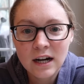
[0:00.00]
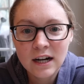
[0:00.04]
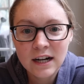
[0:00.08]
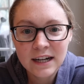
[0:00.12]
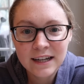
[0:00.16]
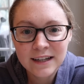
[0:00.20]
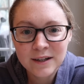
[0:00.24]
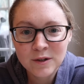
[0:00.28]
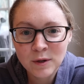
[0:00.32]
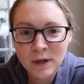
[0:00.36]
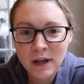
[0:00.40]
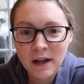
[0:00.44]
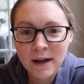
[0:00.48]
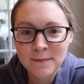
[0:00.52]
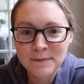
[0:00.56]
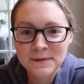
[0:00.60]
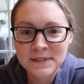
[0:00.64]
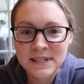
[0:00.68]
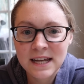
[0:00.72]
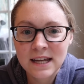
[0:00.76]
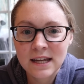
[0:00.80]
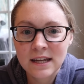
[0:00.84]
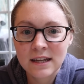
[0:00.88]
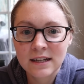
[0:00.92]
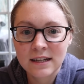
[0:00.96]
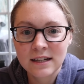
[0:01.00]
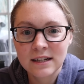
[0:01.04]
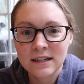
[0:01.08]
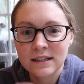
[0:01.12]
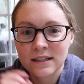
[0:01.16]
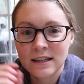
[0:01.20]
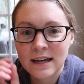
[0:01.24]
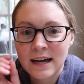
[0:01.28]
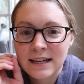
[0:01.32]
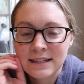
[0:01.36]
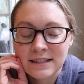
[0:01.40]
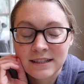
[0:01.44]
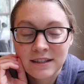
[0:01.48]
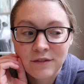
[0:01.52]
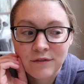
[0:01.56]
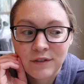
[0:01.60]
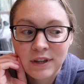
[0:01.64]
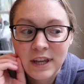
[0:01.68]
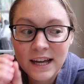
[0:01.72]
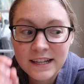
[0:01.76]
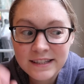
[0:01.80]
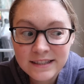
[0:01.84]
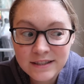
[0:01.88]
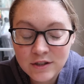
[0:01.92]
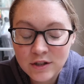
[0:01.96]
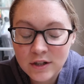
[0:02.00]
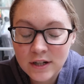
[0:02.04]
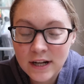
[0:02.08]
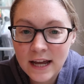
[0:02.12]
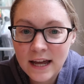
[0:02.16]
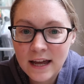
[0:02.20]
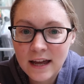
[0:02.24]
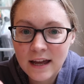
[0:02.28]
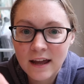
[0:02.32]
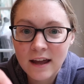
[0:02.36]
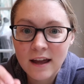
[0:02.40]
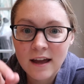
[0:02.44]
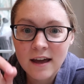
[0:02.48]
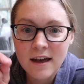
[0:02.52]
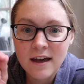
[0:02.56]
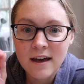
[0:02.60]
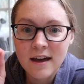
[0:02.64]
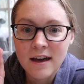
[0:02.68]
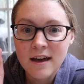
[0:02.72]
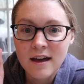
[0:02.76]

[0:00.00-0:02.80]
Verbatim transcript: All right, quick update. As of yesterday,